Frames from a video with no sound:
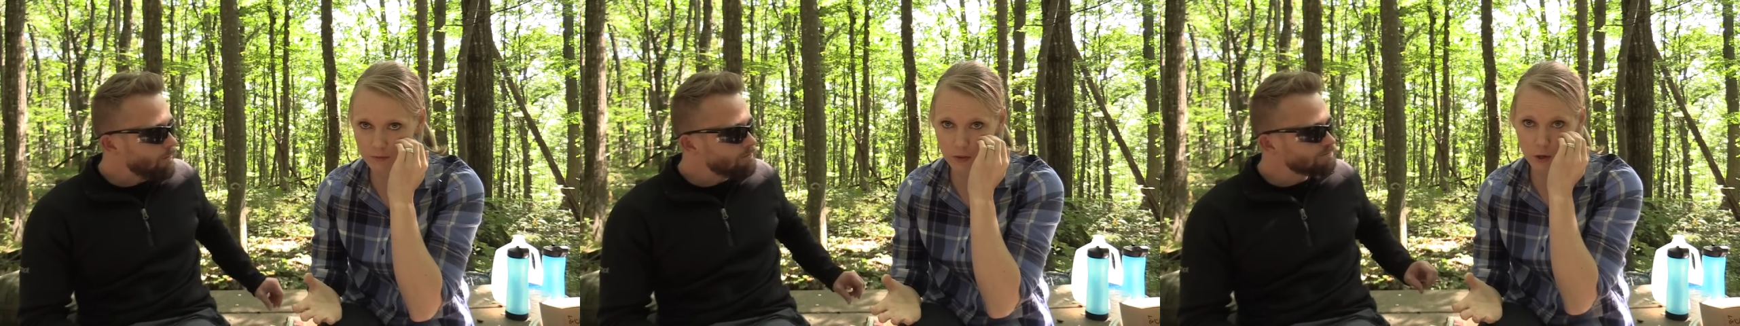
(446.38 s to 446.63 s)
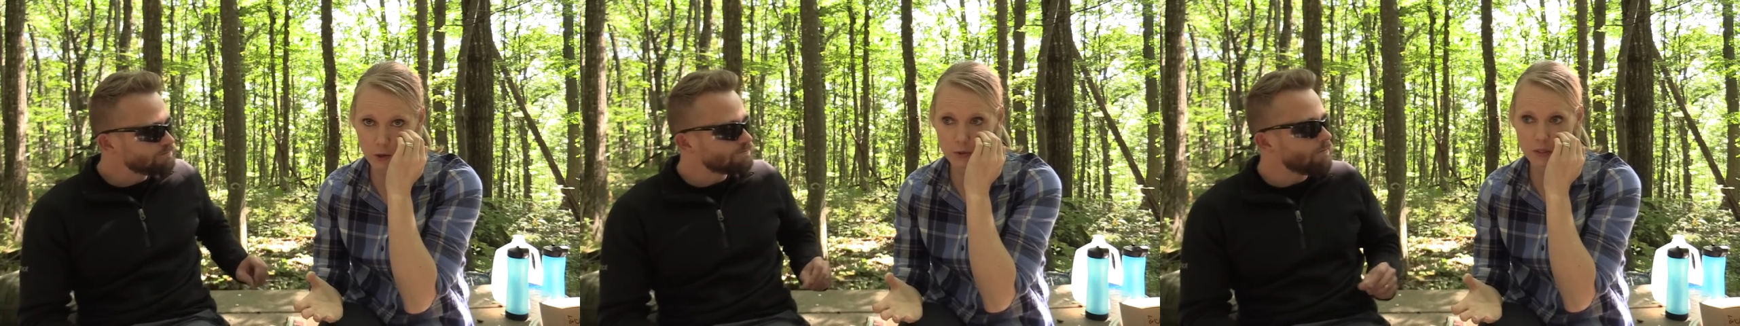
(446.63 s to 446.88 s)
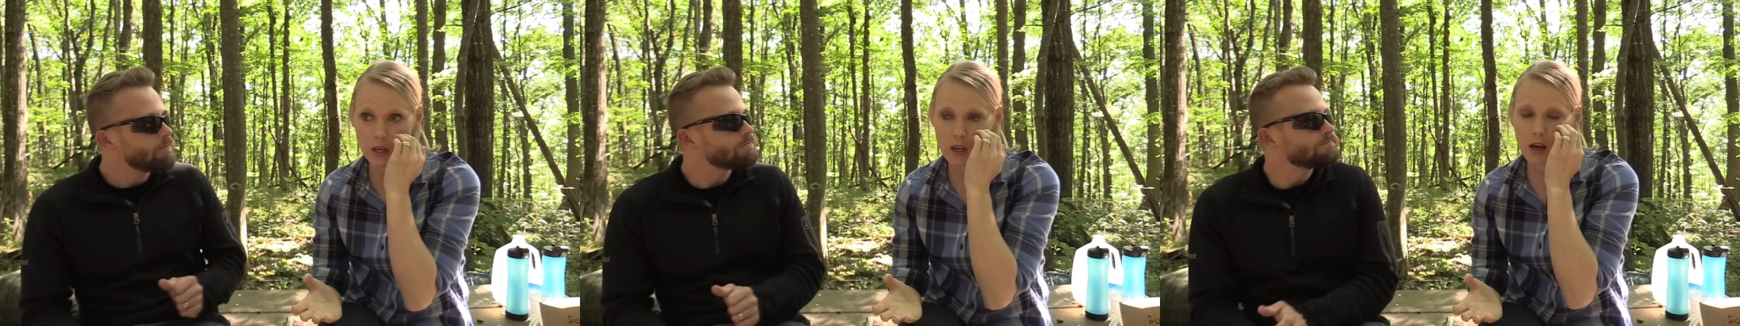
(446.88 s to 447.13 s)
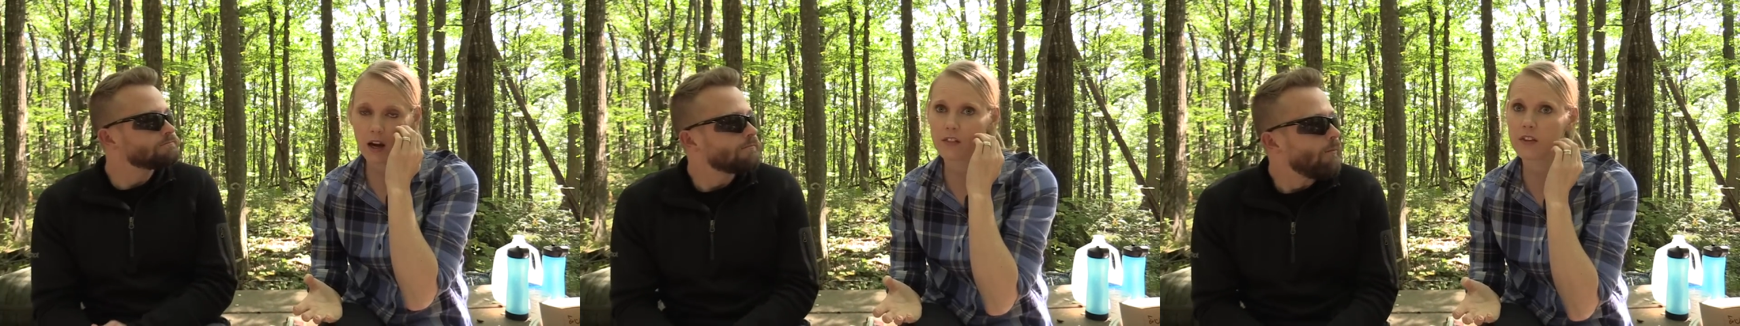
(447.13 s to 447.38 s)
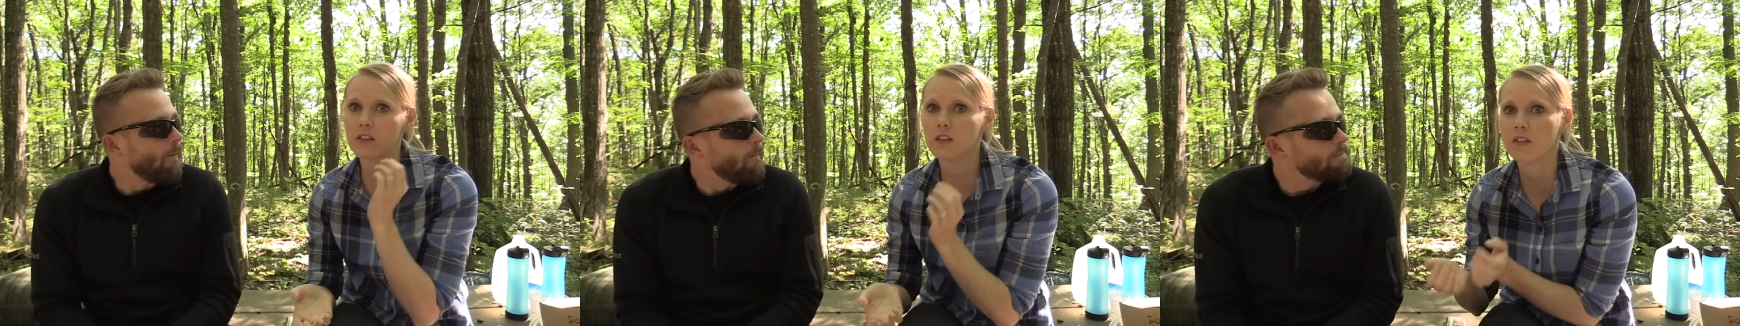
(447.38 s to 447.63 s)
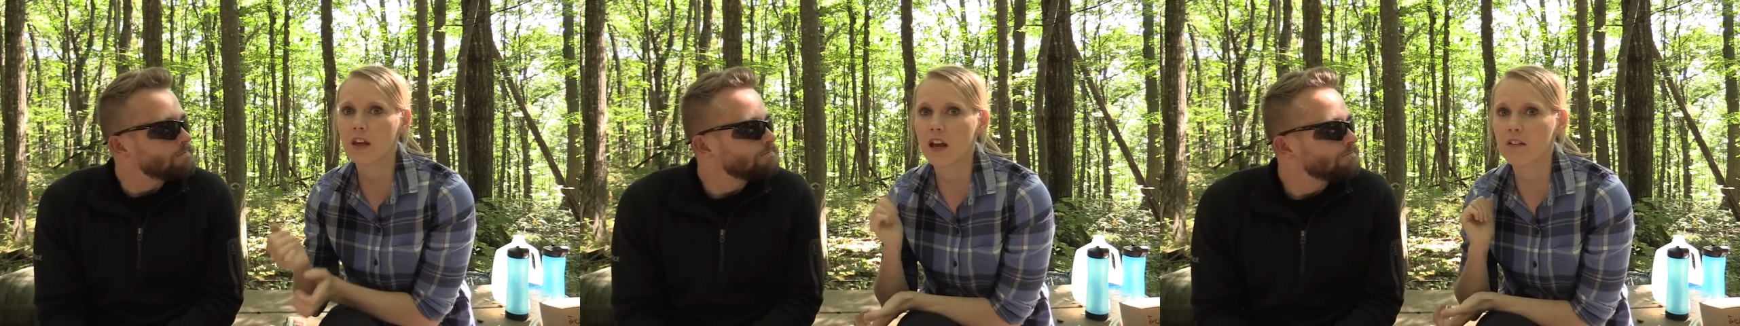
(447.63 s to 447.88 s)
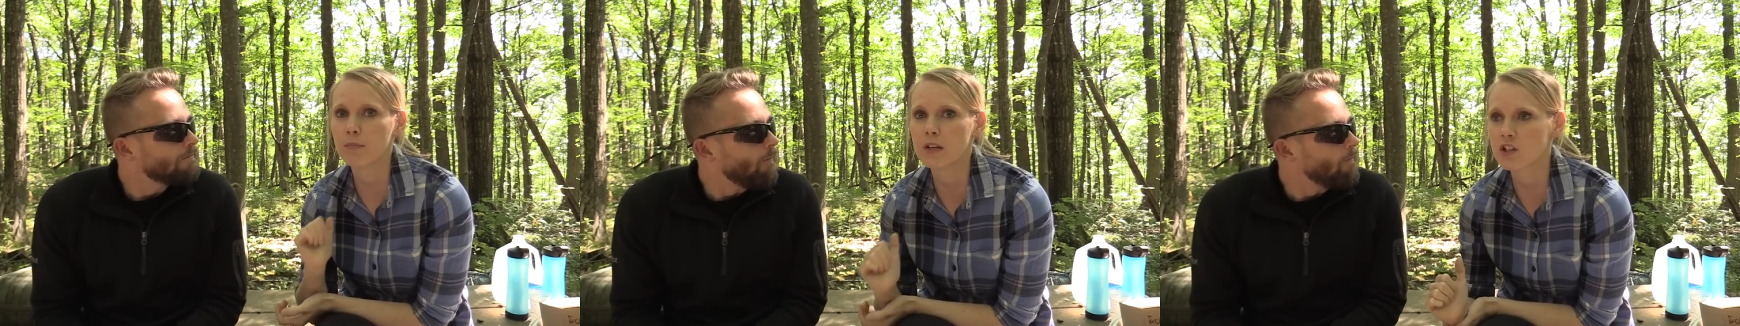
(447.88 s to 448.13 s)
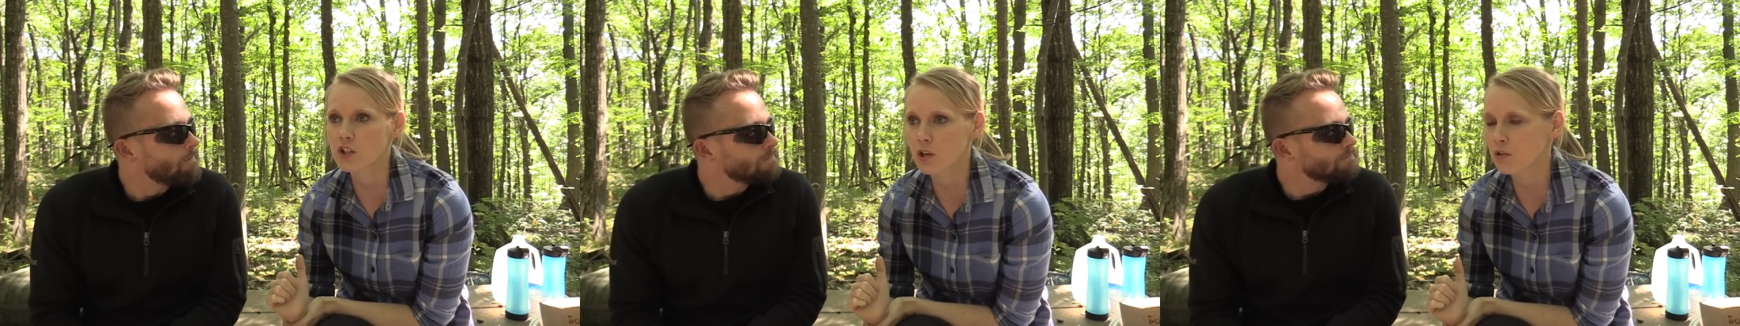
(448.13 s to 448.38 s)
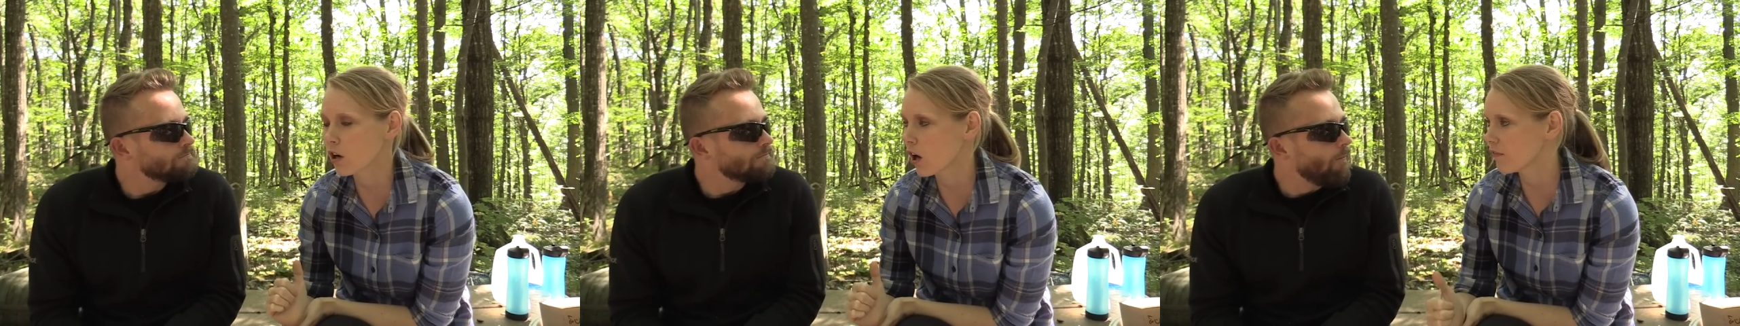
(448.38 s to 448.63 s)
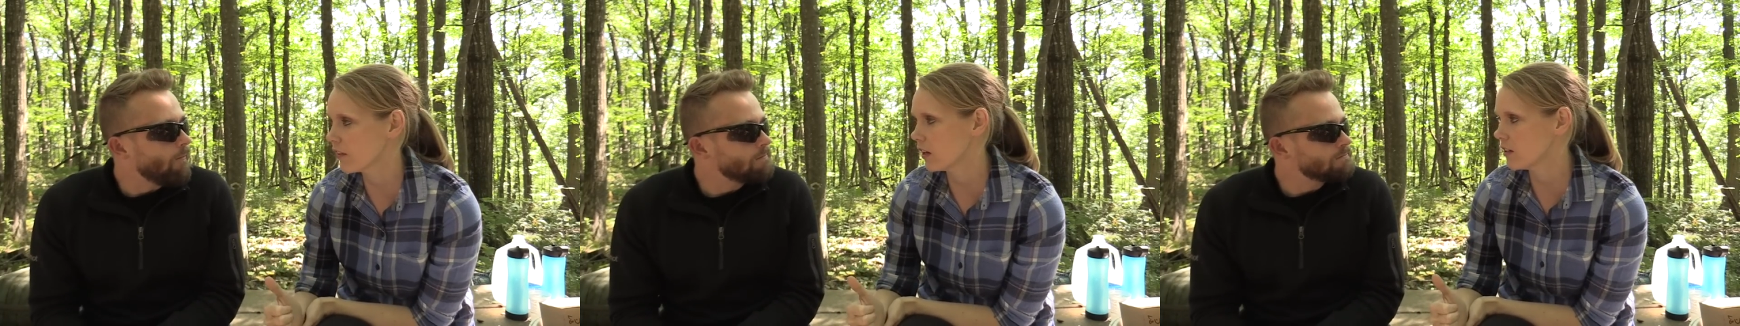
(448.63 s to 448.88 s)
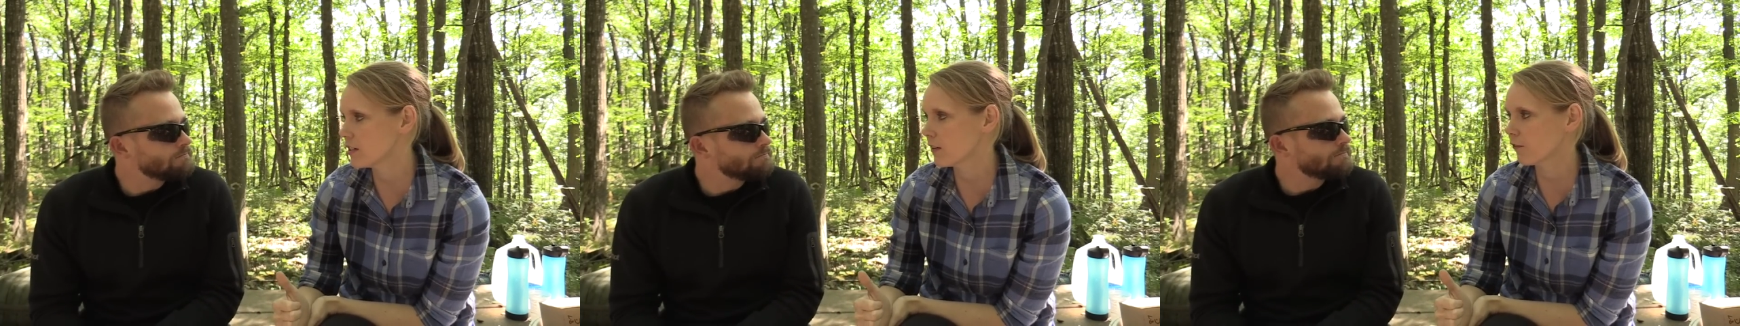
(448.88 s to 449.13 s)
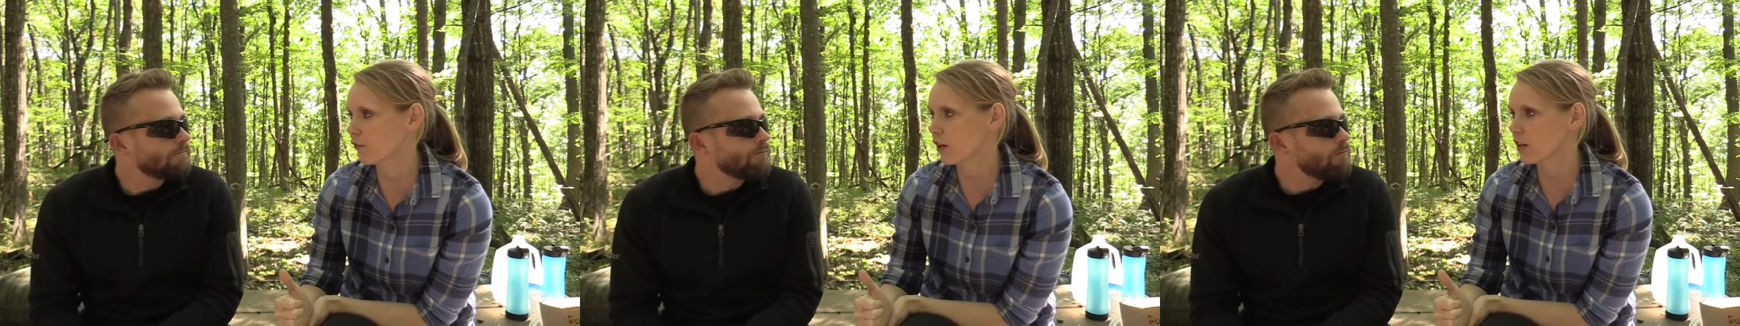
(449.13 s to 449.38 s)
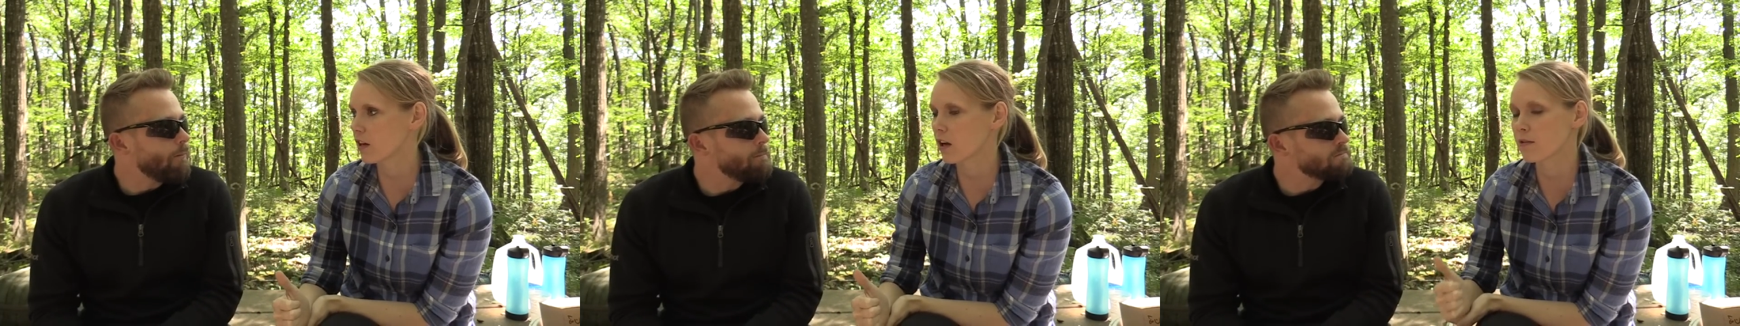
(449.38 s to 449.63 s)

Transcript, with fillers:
Speaker 1: of those. I think that they have been shown off in different